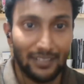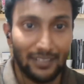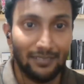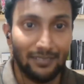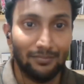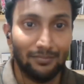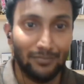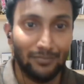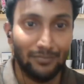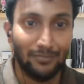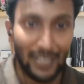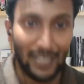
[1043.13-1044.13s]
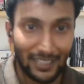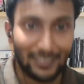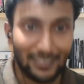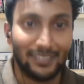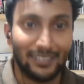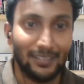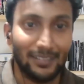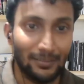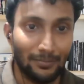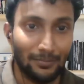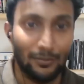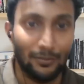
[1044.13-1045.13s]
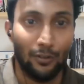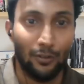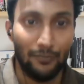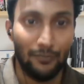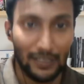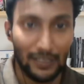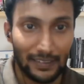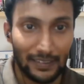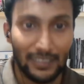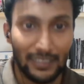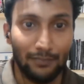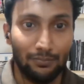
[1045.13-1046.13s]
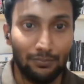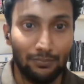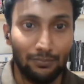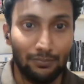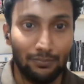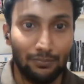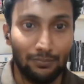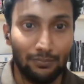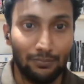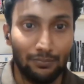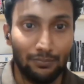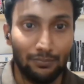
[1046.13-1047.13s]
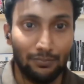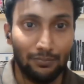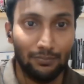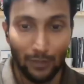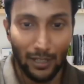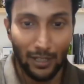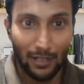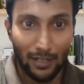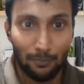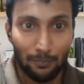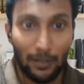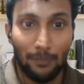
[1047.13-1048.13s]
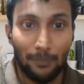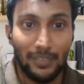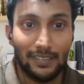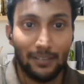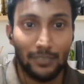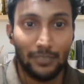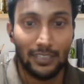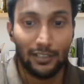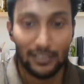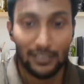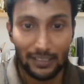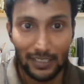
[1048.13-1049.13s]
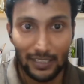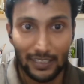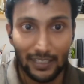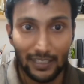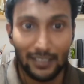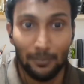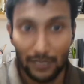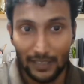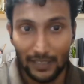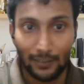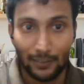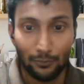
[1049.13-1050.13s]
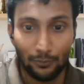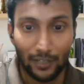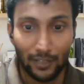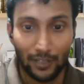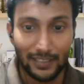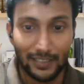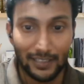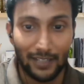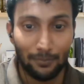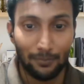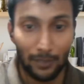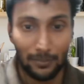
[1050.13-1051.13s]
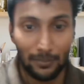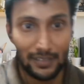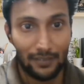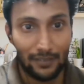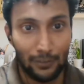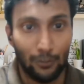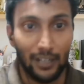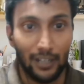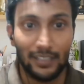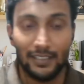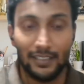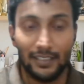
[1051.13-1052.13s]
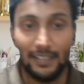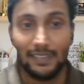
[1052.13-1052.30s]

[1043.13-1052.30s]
that obviously there was the need to publish something concrete and comprehensive rather than publishing few articles,